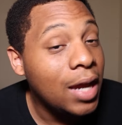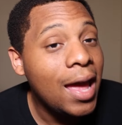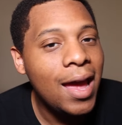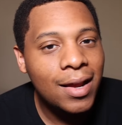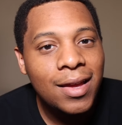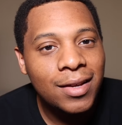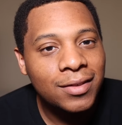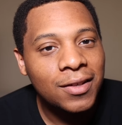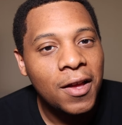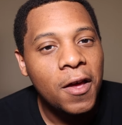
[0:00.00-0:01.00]
yeah, it
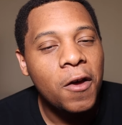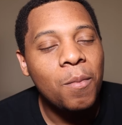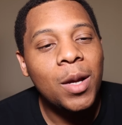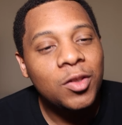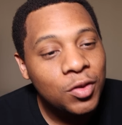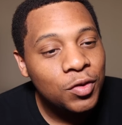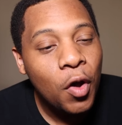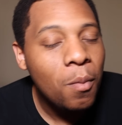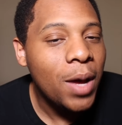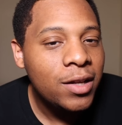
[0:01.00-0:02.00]
is. But
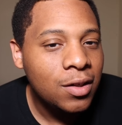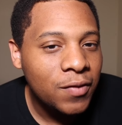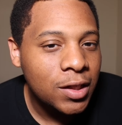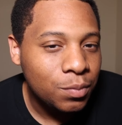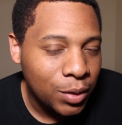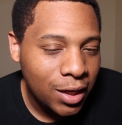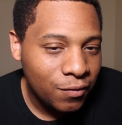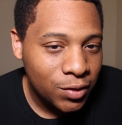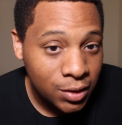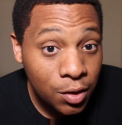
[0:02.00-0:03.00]
so much of it is
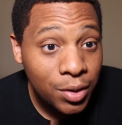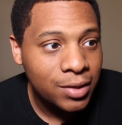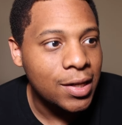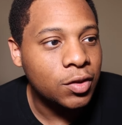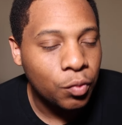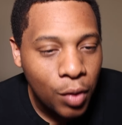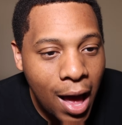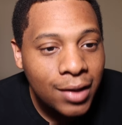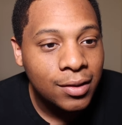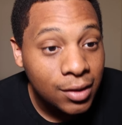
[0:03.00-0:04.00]
played for serious. Like The
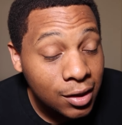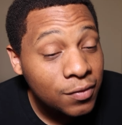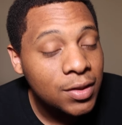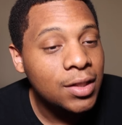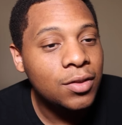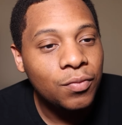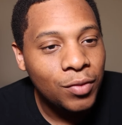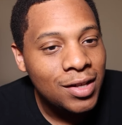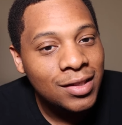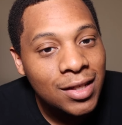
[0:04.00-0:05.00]
Rock gives these
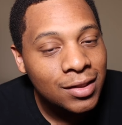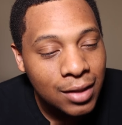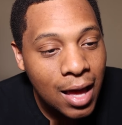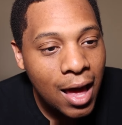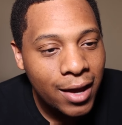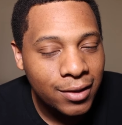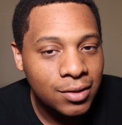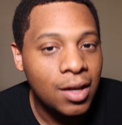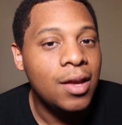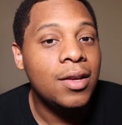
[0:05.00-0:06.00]

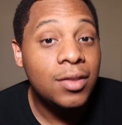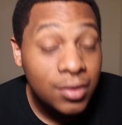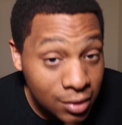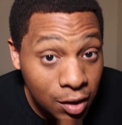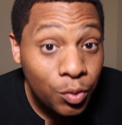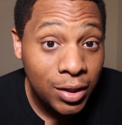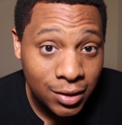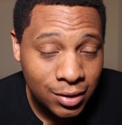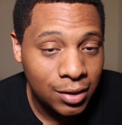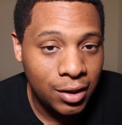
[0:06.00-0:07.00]
lines
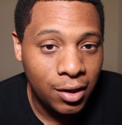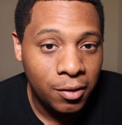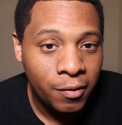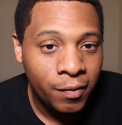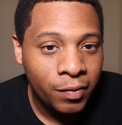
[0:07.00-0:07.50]
seriously,